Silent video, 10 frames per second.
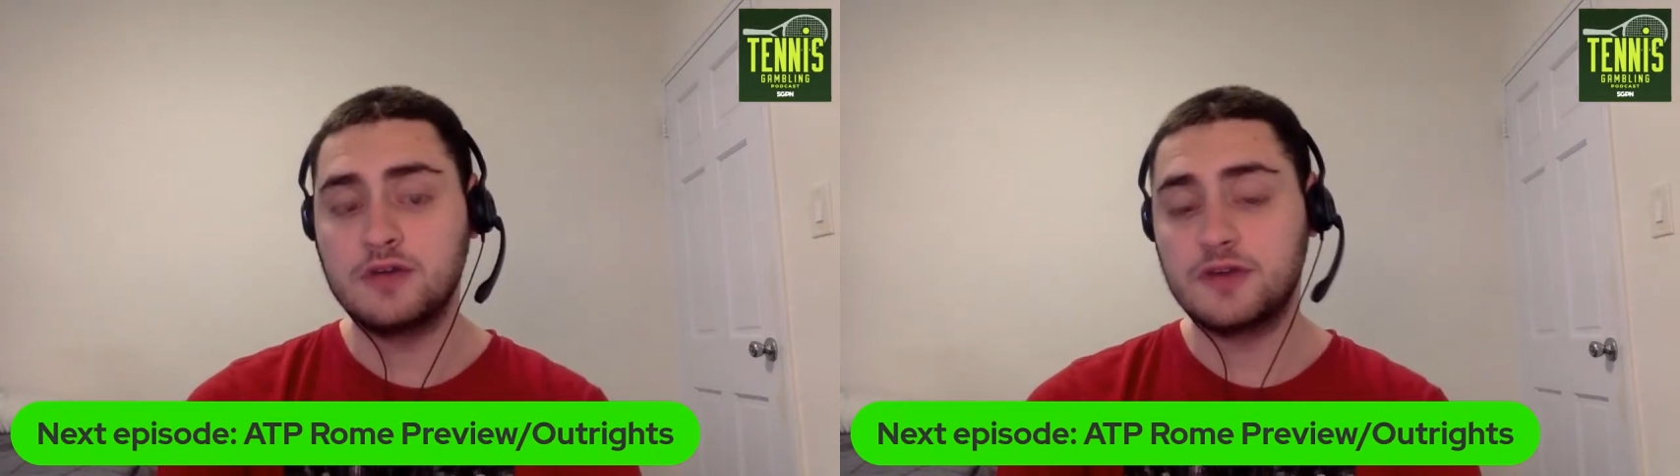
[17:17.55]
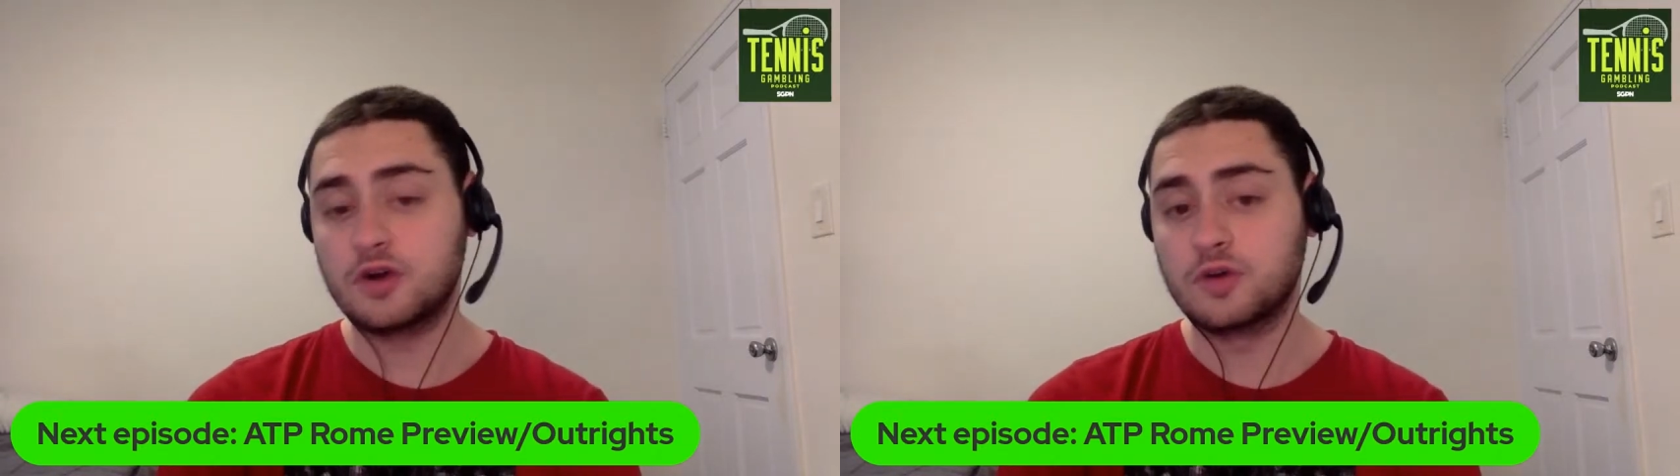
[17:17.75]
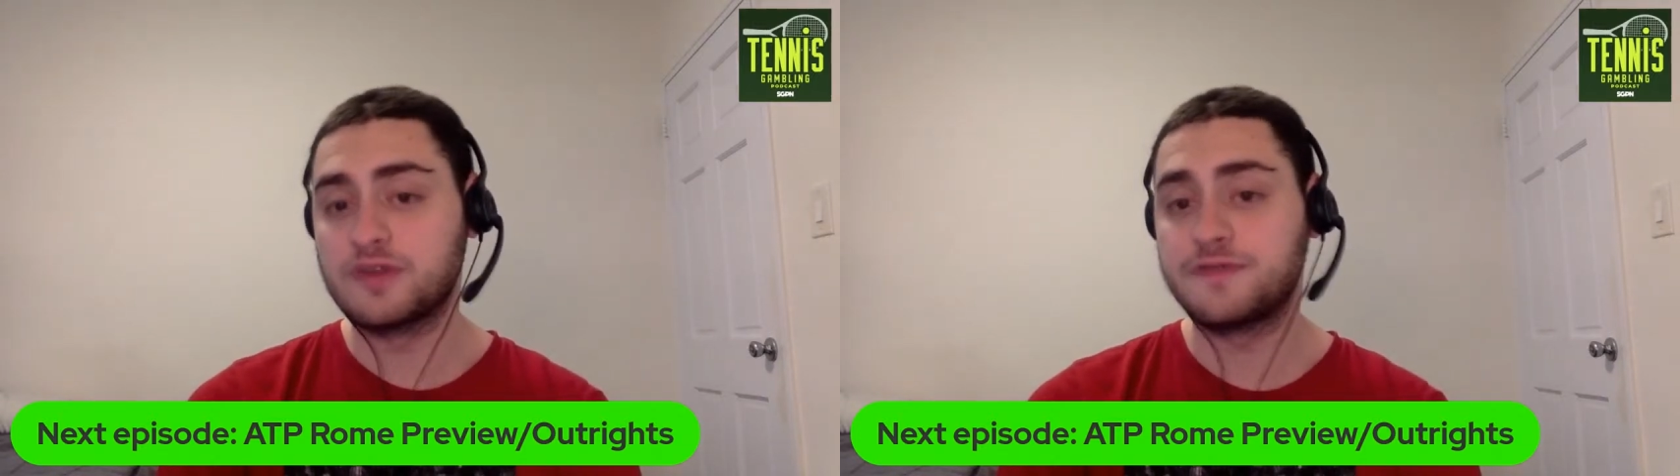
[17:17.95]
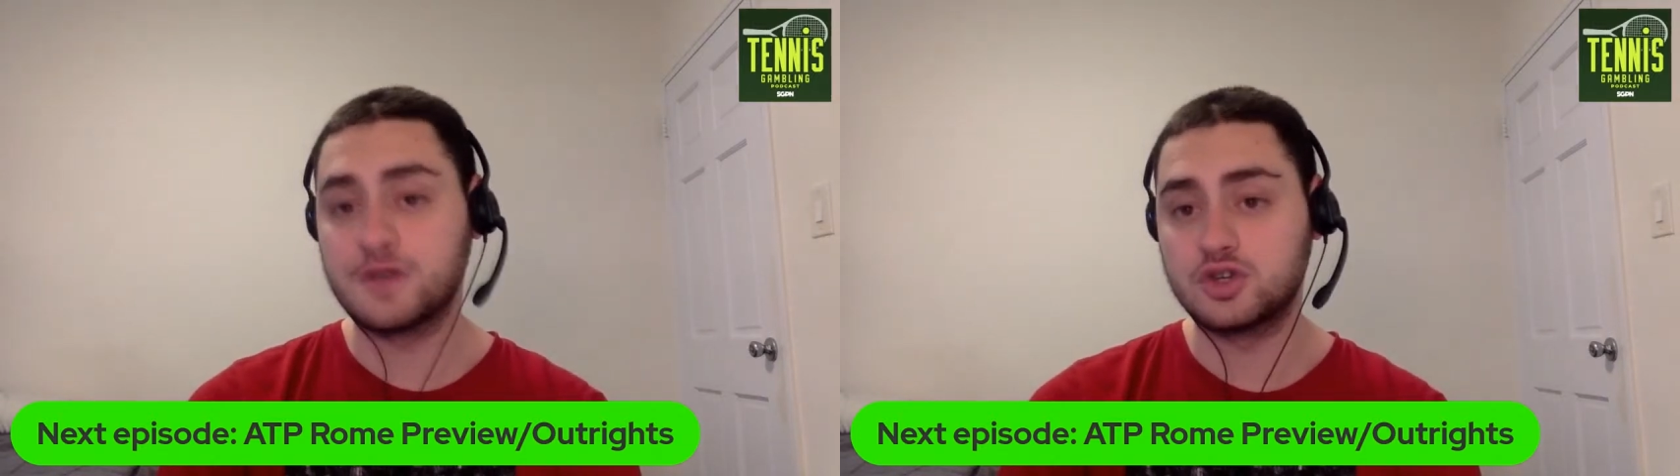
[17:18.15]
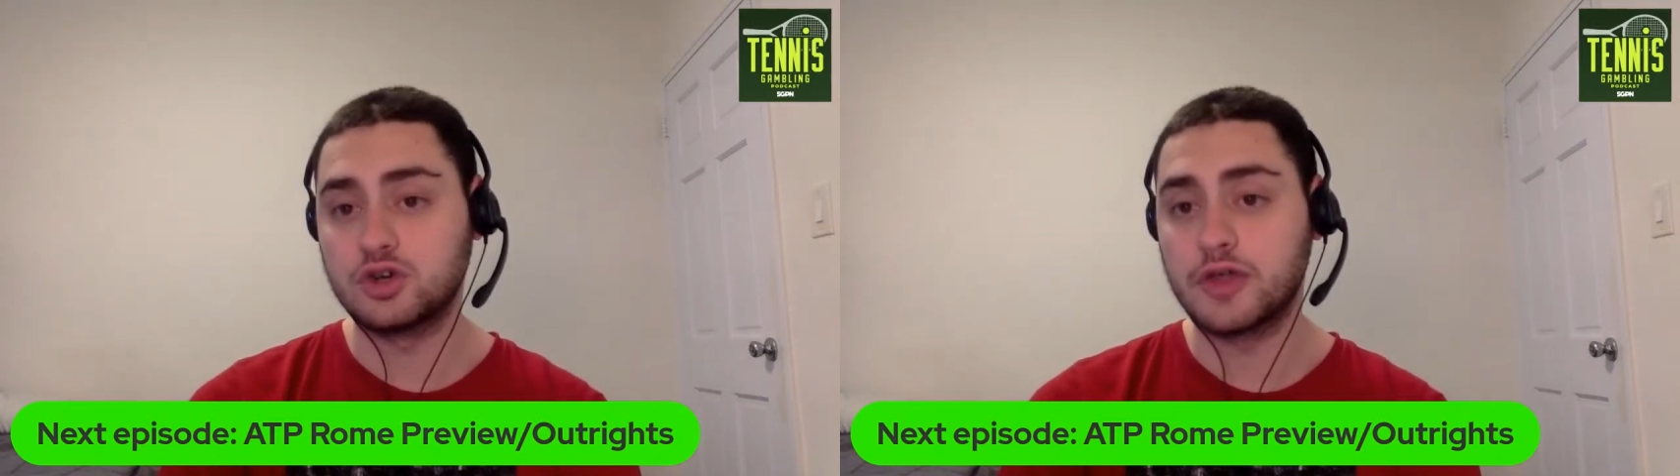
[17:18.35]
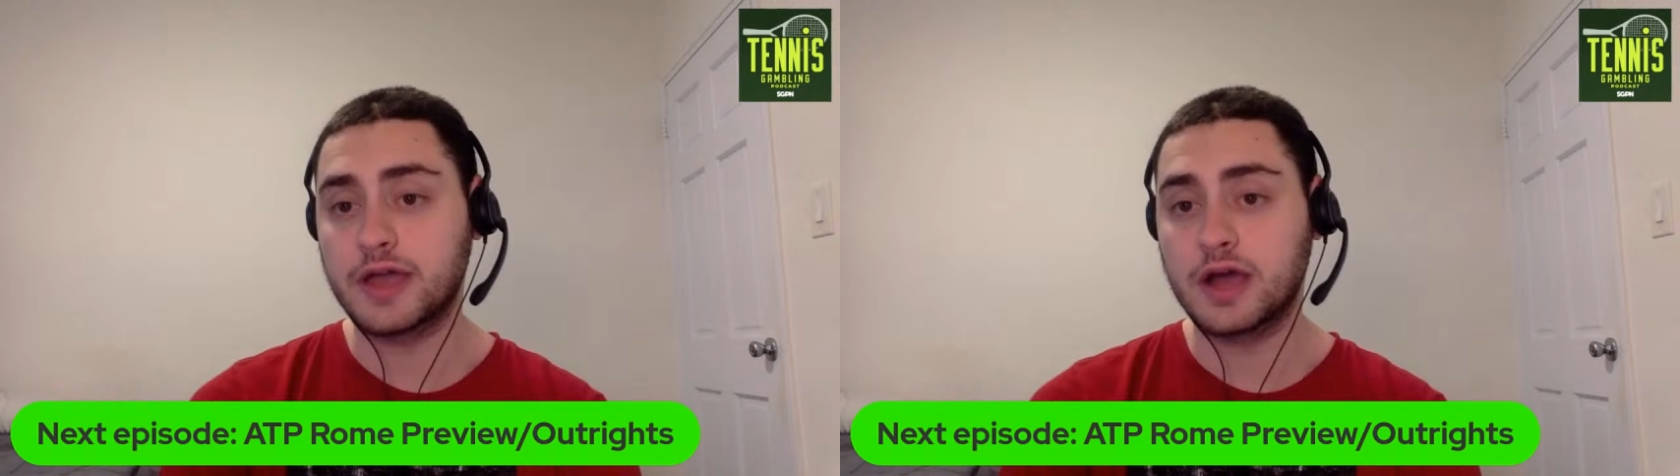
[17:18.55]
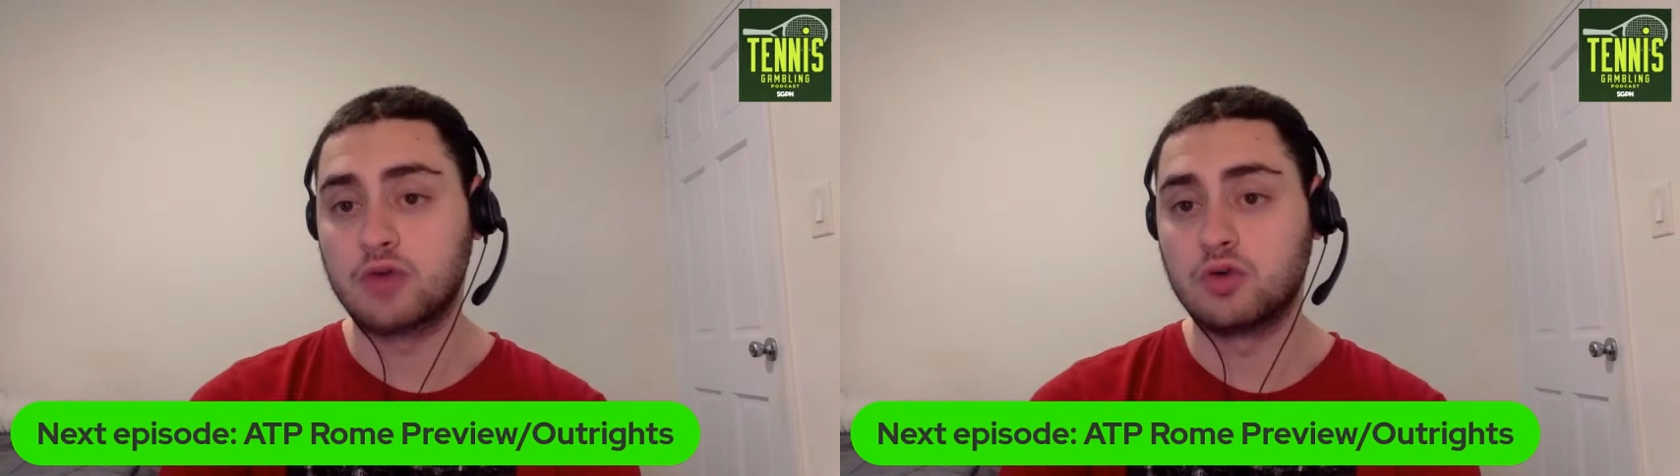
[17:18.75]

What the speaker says: Sinner was official. That got